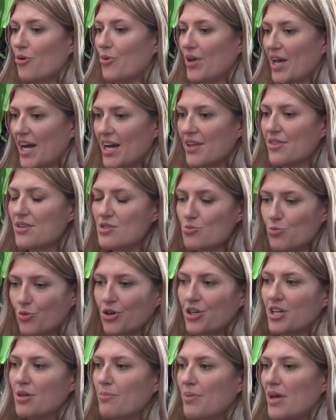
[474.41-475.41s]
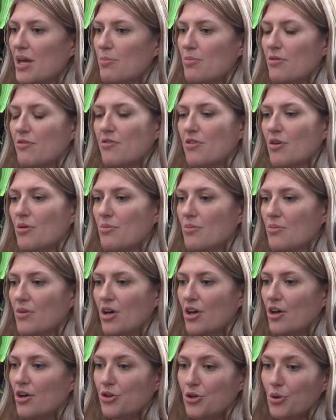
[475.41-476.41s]
We had this working paper from
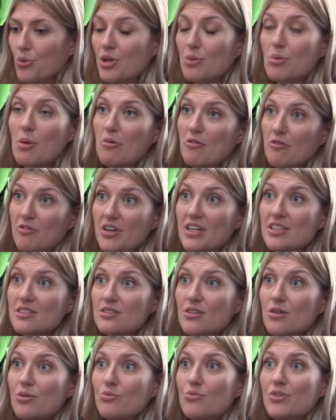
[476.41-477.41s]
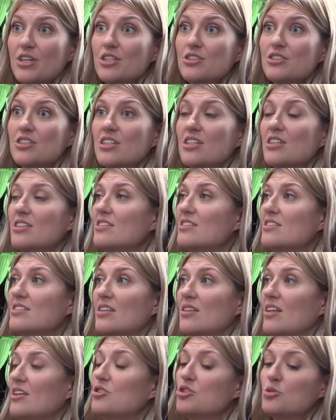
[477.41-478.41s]
nuclear weapon free zone
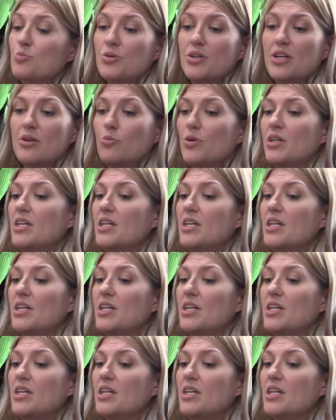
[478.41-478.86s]
regions, and they just put in,